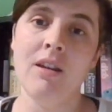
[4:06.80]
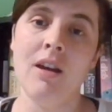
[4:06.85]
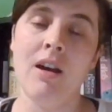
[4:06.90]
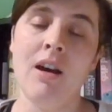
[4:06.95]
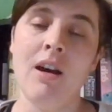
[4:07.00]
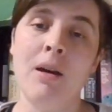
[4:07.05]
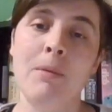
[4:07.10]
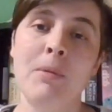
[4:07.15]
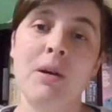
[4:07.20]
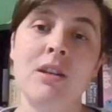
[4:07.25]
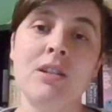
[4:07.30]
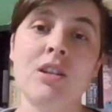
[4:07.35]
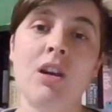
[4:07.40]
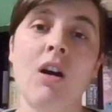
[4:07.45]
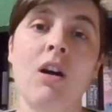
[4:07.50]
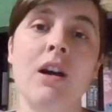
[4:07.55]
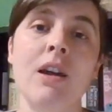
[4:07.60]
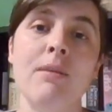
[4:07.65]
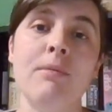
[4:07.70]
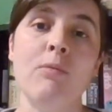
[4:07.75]
a
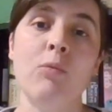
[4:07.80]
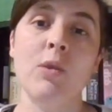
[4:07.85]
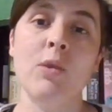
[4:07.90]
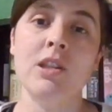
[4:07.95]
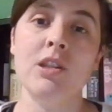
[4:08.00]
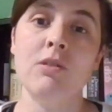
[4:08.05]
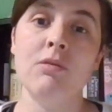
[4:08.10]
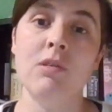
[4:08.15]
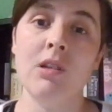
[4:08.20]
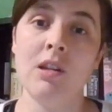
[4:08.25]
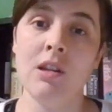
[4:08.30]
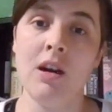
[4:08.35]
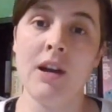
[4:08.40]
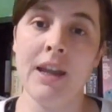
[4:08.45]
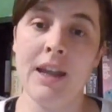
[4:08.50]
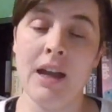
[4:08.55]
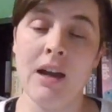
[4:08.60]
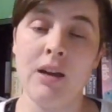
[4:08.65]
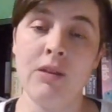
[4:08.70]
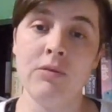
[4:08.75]
time when you
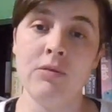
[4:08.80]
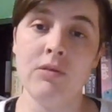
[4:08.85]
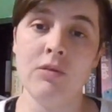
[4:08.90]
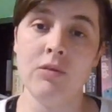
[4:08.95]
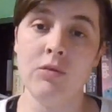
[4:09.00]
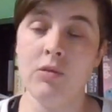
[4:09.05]
lay out